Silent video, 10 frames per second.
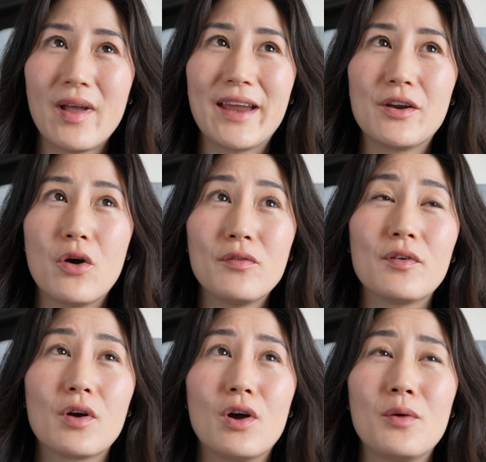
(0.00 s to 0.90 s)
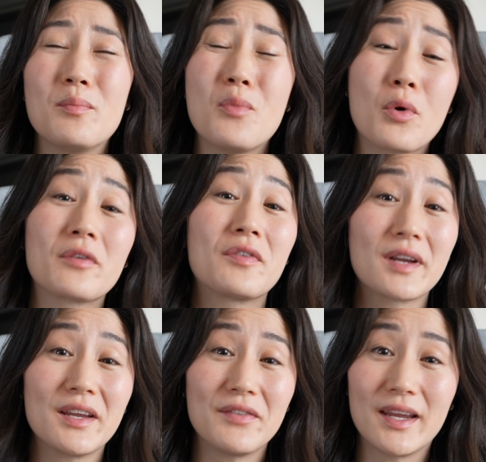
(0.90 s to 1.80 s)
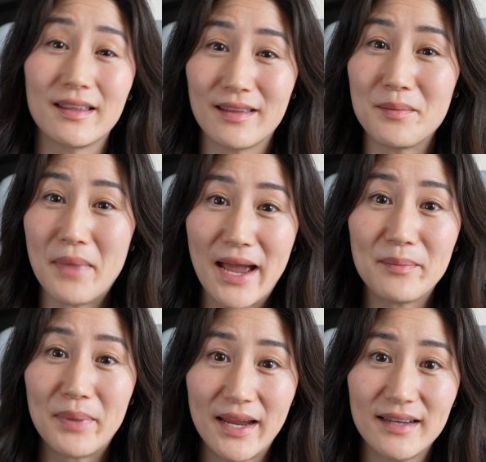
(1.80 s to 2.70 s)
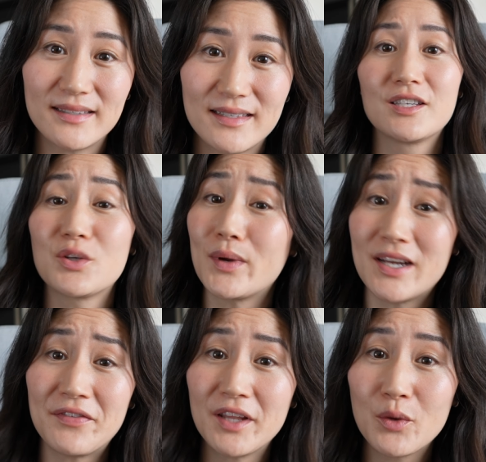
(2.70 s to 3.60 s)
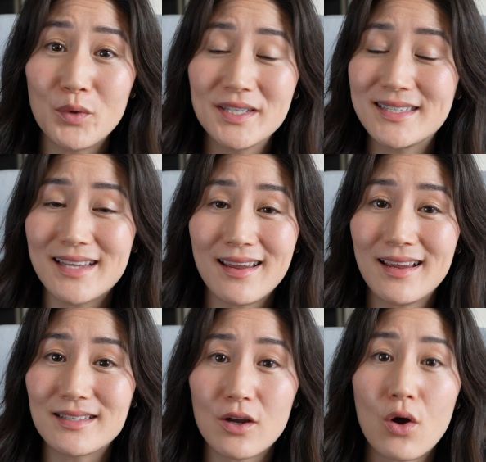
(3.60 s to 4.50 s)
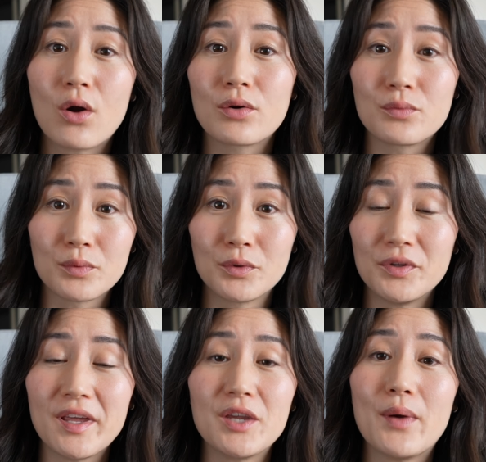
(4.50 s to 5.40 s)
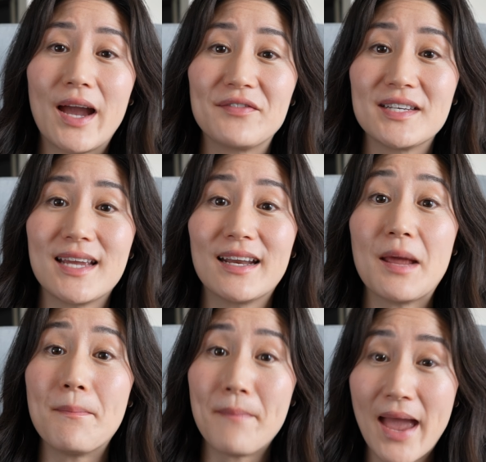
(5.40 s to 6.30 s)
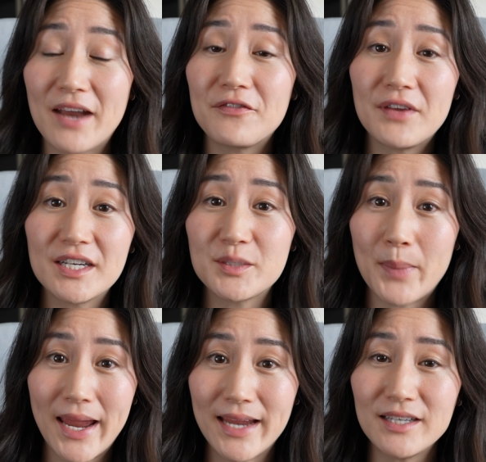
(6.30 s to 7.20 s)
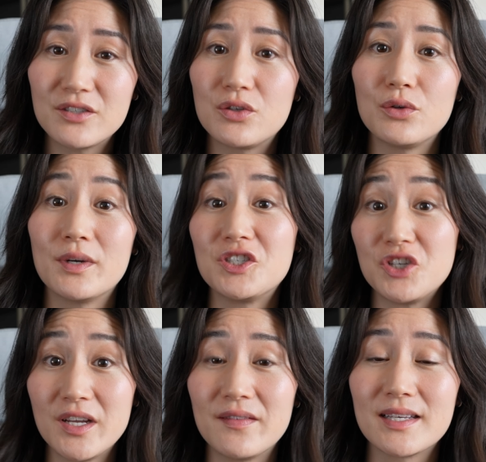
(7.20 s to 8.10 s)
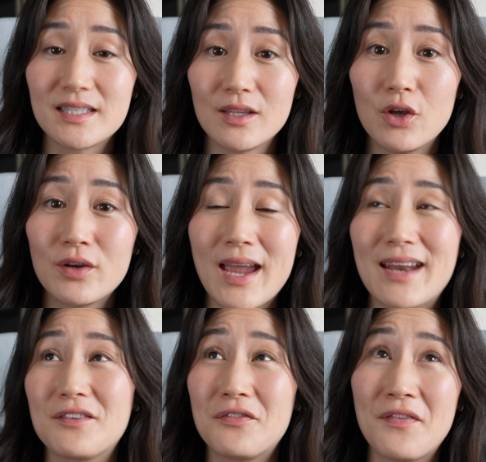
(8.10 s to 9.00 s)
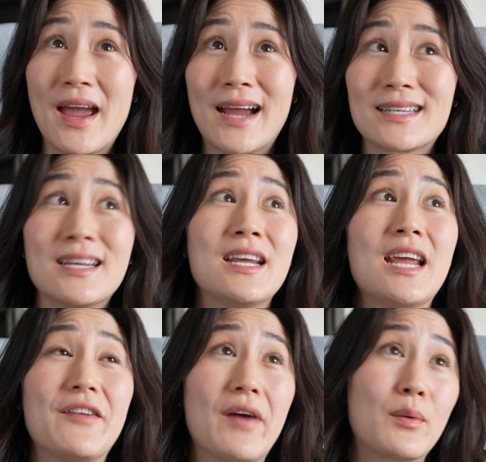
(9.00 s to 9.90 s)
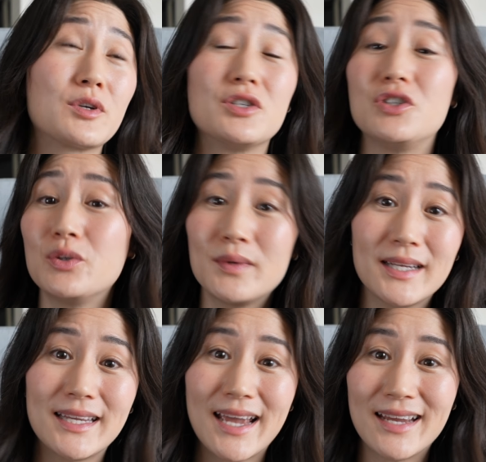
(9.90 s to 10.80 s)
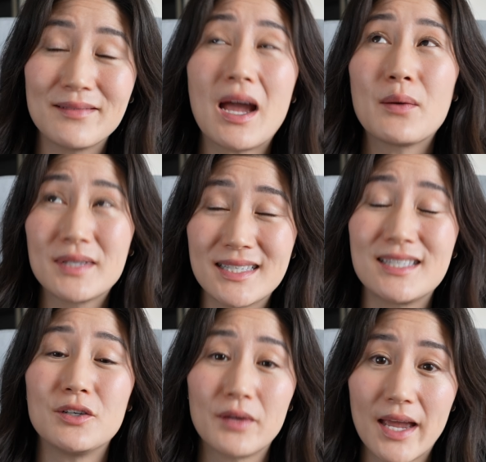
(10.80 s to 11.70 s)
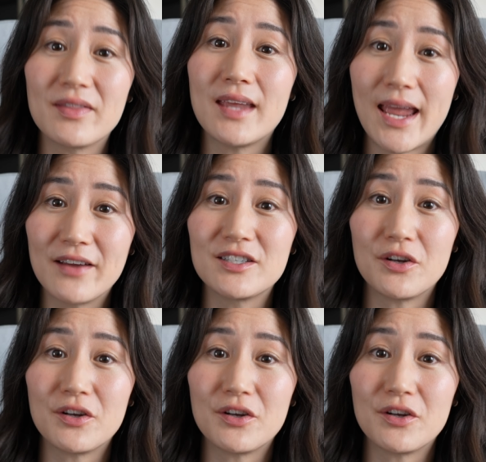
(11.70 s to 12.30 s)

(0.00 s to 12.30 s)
and overall more forgiving than matte paint. So I definitely wouldn't say it's a hard rule that you have to get a matte finish paint to achieve this look. And in fact, if I were to do it again, I would still get the eggshell